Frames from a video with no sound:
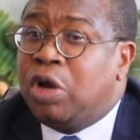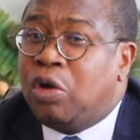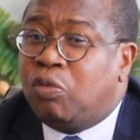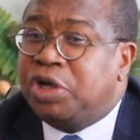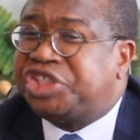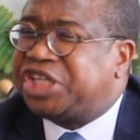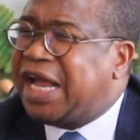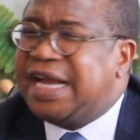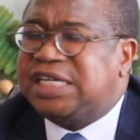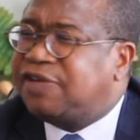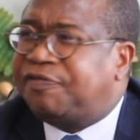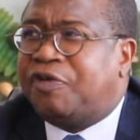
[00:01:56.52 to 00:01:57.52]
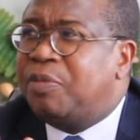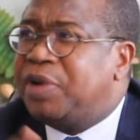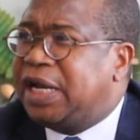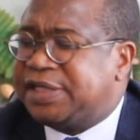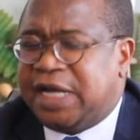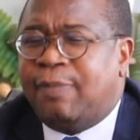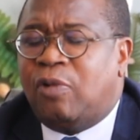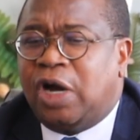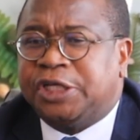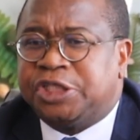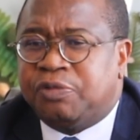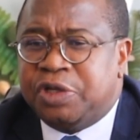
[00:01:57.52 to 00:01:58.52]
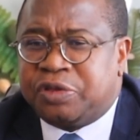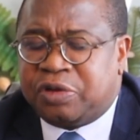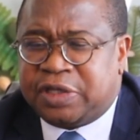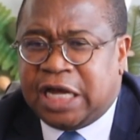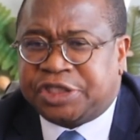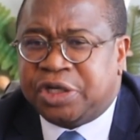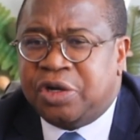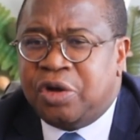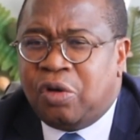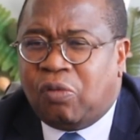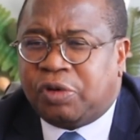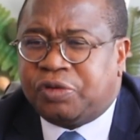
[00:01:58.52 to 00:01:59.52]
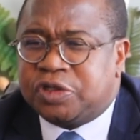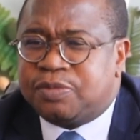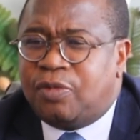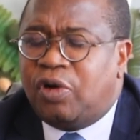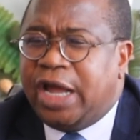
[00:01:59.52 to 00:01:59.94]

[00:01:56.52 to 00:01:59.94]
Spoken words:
We changed the formula somewhat. We thought that what was more